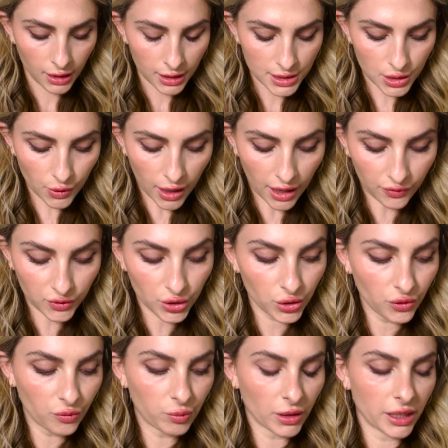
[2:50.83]
So after
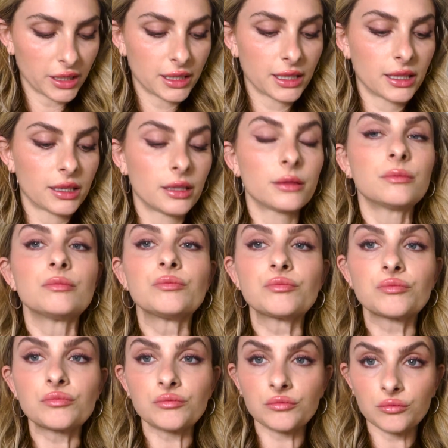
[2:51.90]
you've blended,
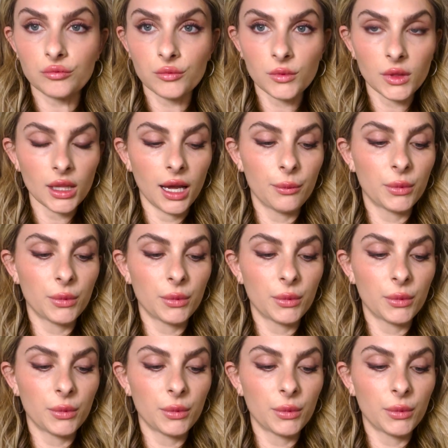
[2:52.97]
I'm